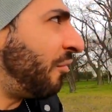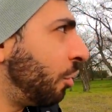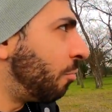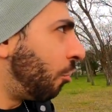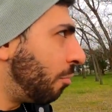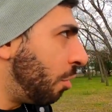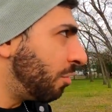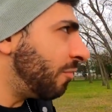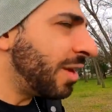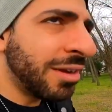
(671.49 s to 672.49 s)
feel more
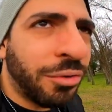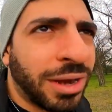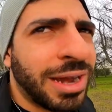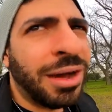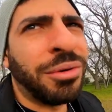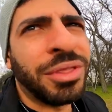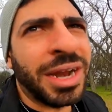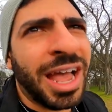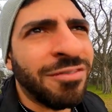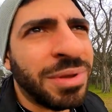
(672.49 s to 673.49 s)
motivated right now
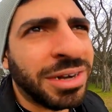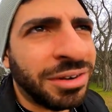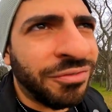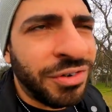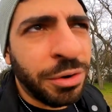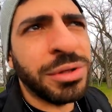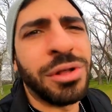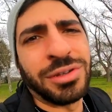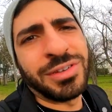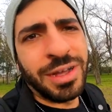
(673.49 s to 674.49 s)
than I have been in a very
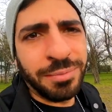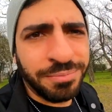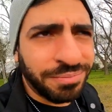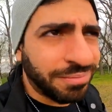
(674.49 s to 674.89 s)
long time.